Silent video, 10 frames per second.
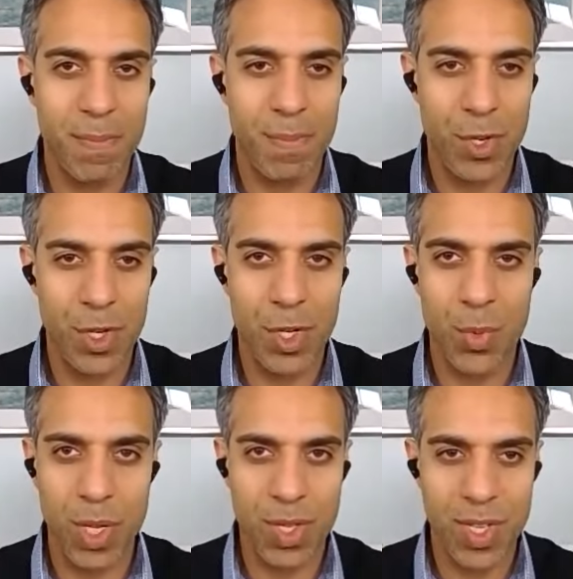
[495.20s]
just
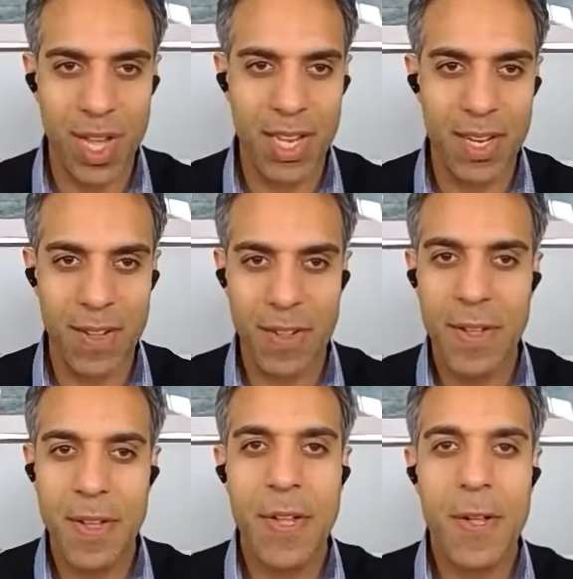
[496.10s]
one slide.
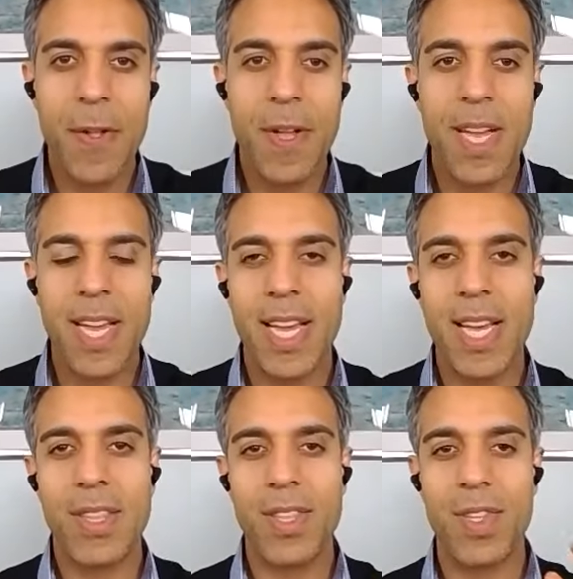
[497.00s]

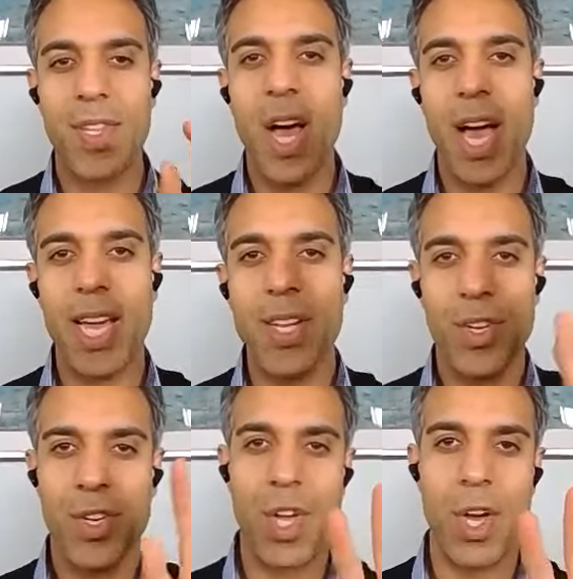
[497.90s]
The slide
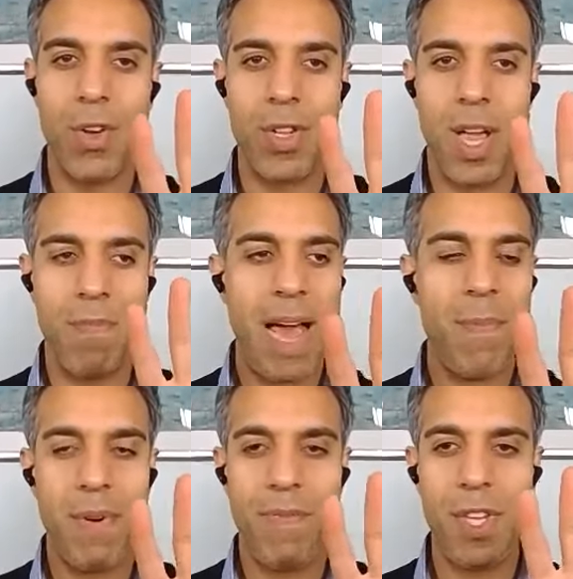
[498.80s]
showed a
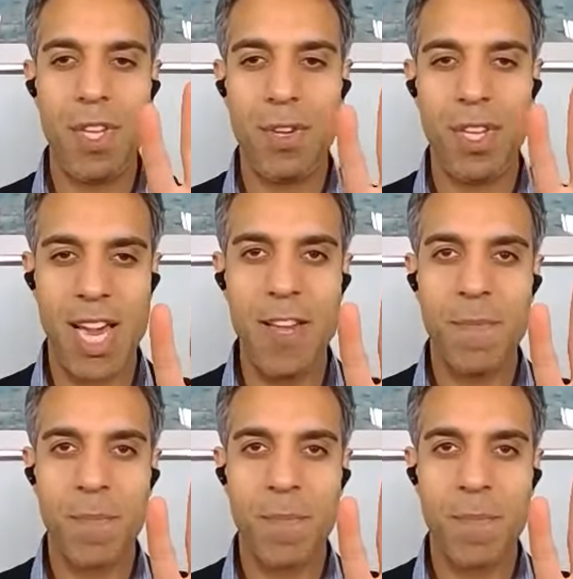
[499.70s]
map of the UK